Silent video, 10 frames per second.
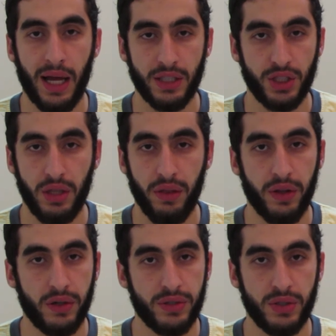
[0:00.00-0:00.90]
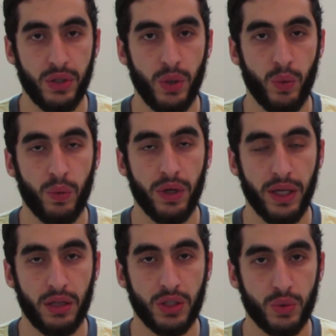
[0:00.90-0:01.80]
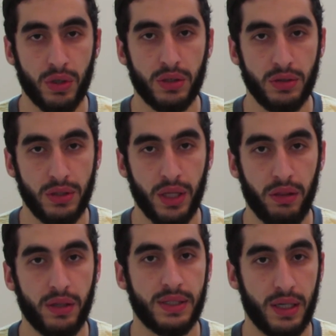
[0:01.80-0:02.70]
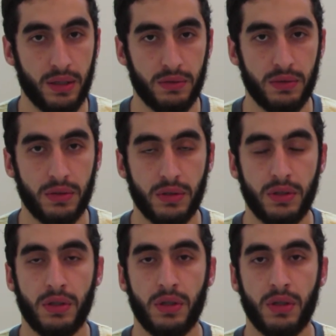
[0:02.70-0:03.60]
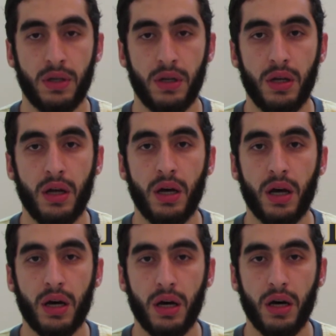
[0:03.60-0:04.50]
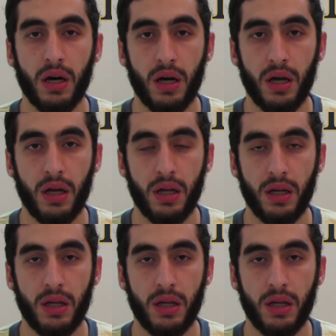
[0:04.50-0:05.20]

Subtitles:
Actually, there is no English word containing this sound. Kha.